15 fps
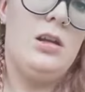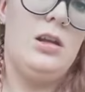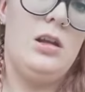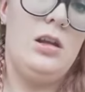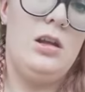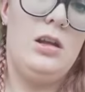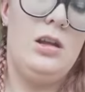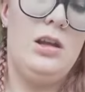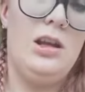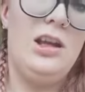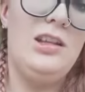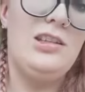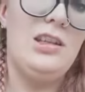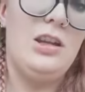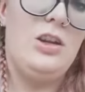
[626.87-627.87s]
and
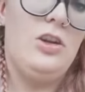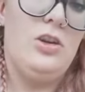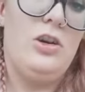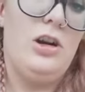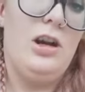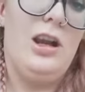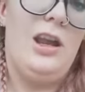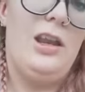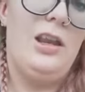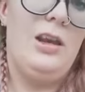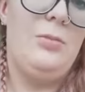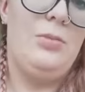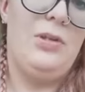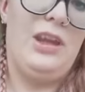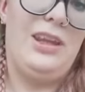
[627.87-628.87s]
secure in
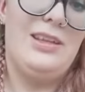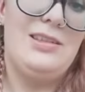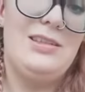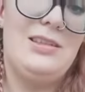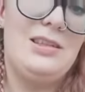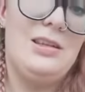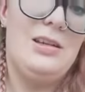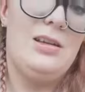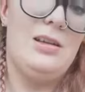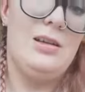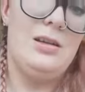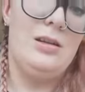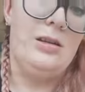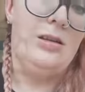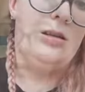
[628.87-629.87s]
place.
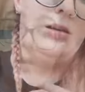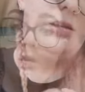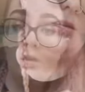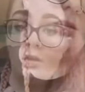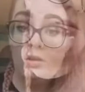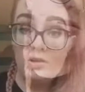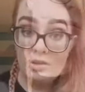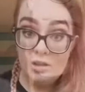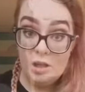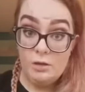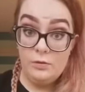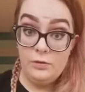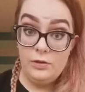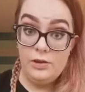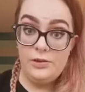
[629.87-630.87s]
So
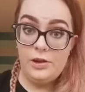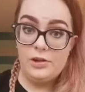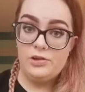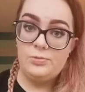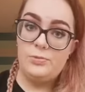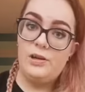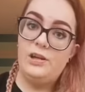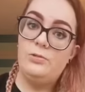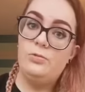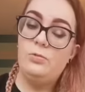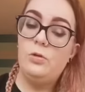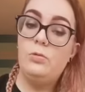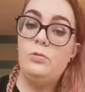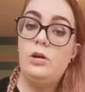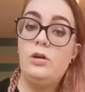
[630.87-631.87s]
now for the Dutch braid,
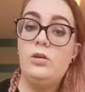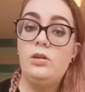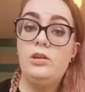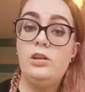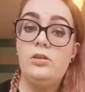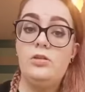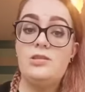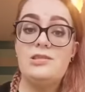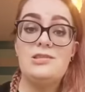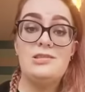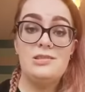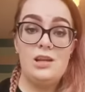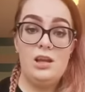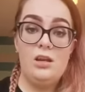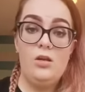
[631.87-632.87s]
what we're going to do is,
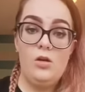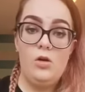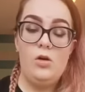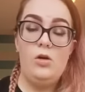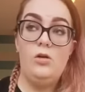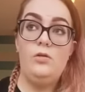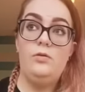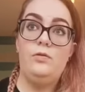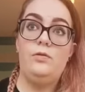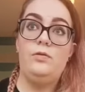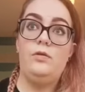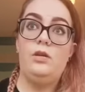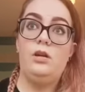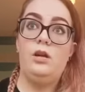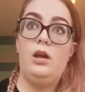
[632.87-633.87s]
instead
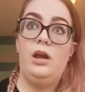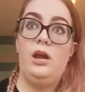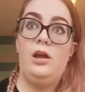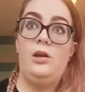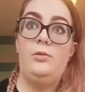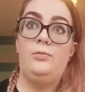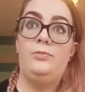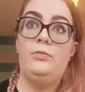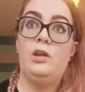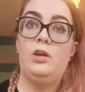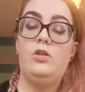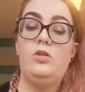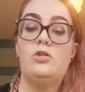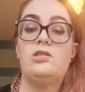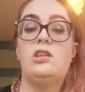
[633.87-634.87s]
of
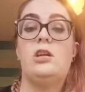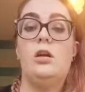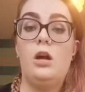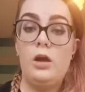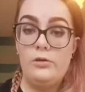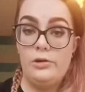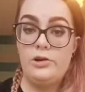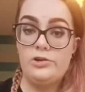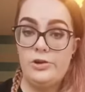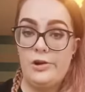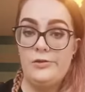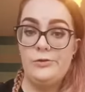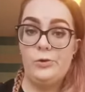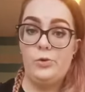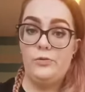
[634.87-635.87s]
crossing our outer
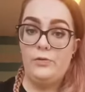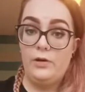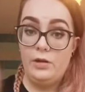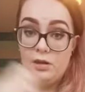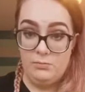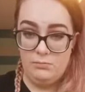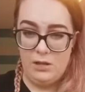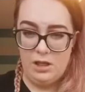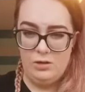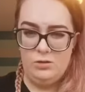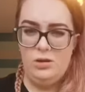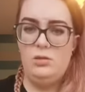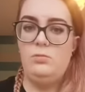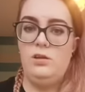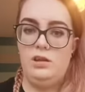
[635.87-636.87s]
strands over the
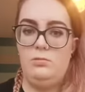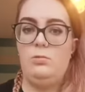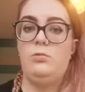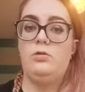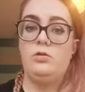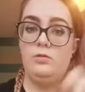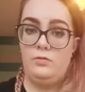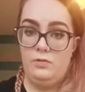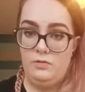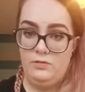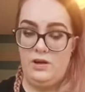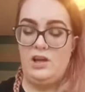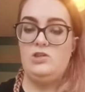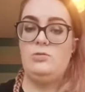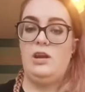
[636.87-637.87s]
middle the way that we were doing for the
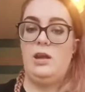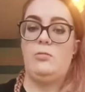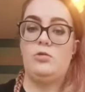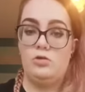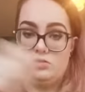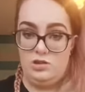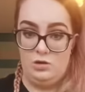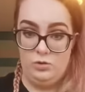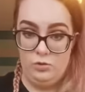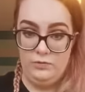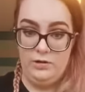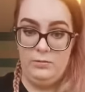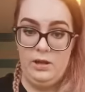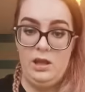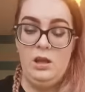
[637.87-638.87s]
French, we kept crossing
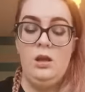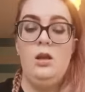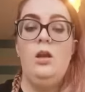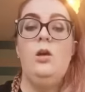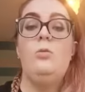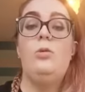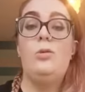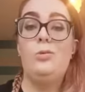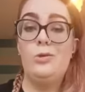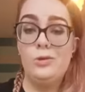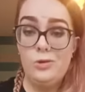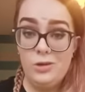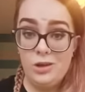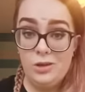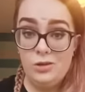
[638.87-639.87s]
over the way, what
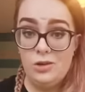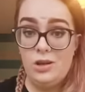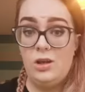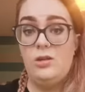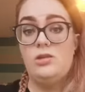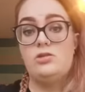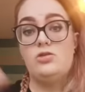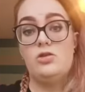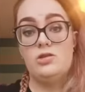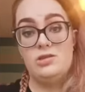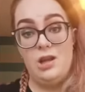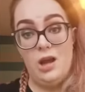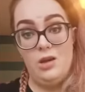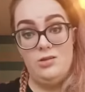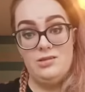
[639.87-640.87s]
we're going to do now is
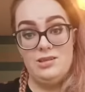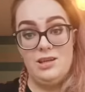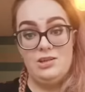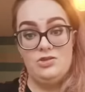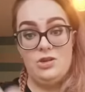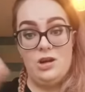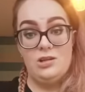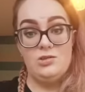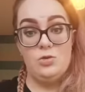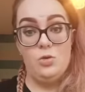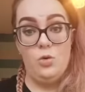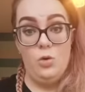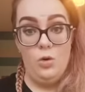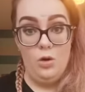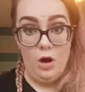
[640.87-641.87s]
cross the outside strands
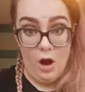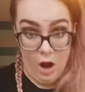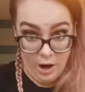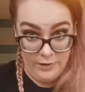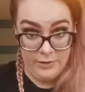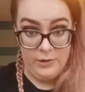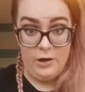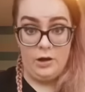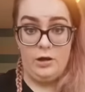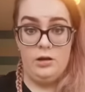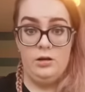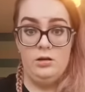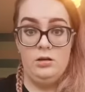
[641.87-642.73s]
under